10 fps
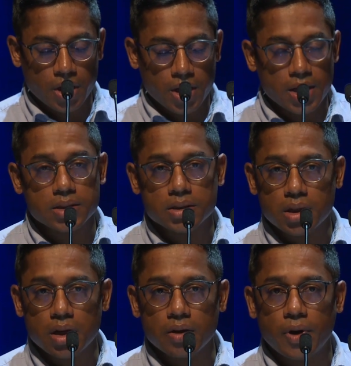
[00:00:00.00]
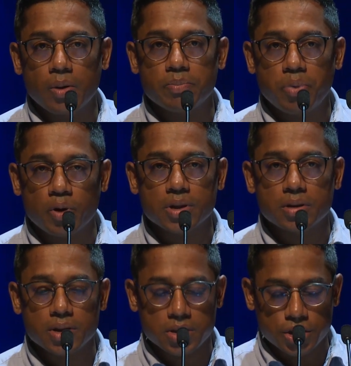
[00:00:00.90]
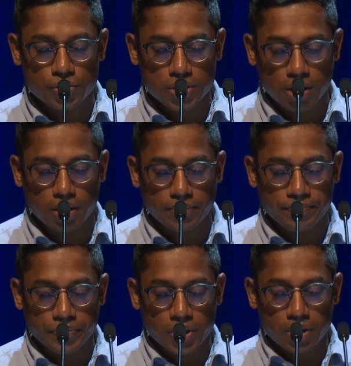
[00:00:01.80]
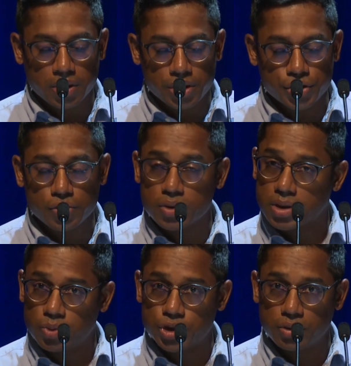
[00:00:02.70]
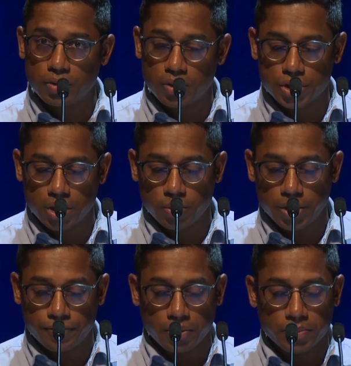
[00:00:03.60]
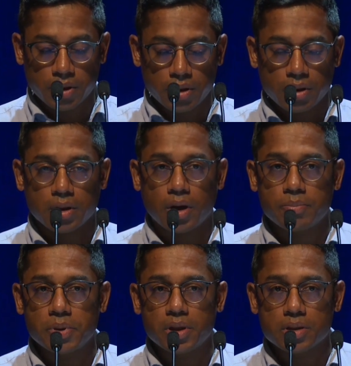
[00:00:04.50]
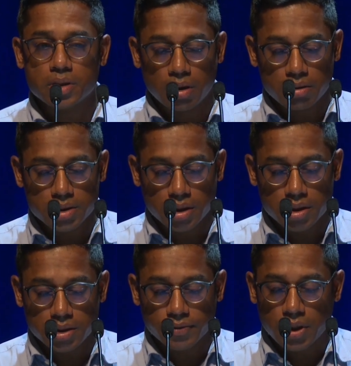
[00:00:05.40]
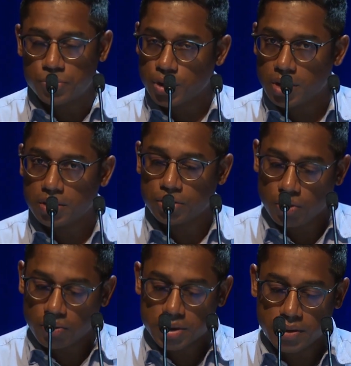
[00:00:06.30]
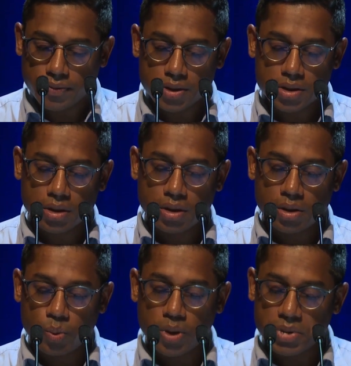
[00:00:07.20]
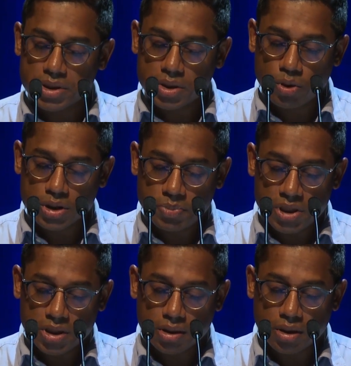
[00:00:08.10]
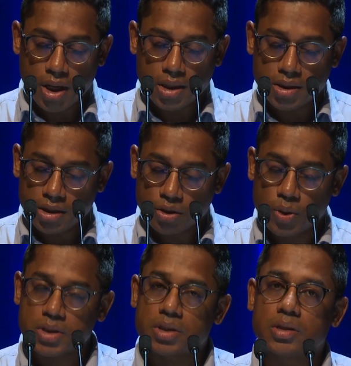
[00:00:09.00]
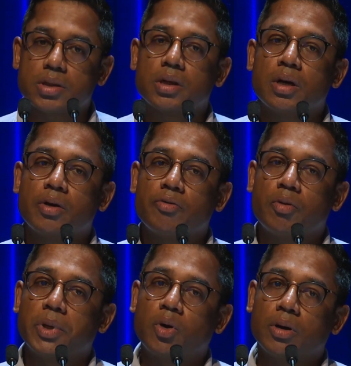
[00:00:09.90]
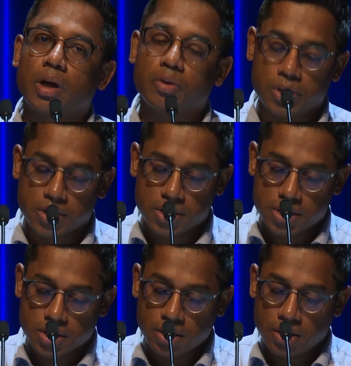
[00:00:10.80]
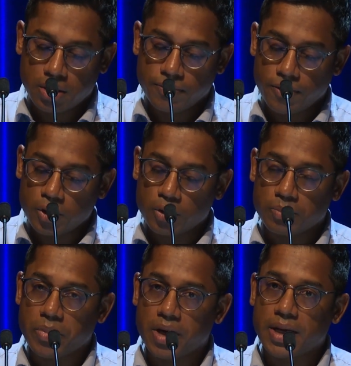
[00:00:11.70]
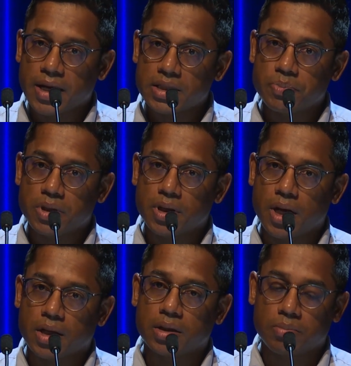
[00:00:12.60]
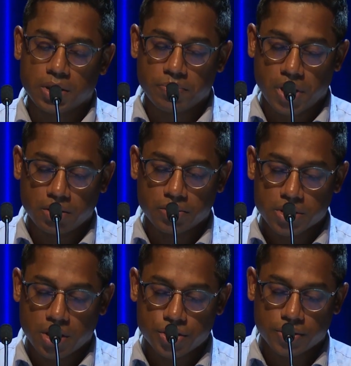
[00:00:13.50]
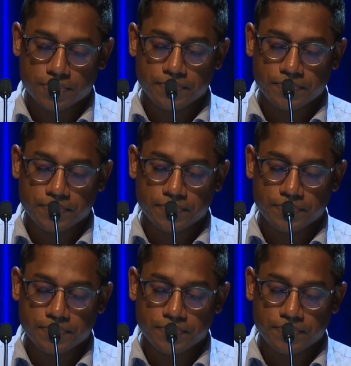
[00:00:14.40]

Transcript: It's a sign of how important these issues are, issues that we should not shy away from, that IPS and RSIS have come together to hold this event, with Minister Wong speaking and taking questions from an online audience, followed by an expert academic panel discussion.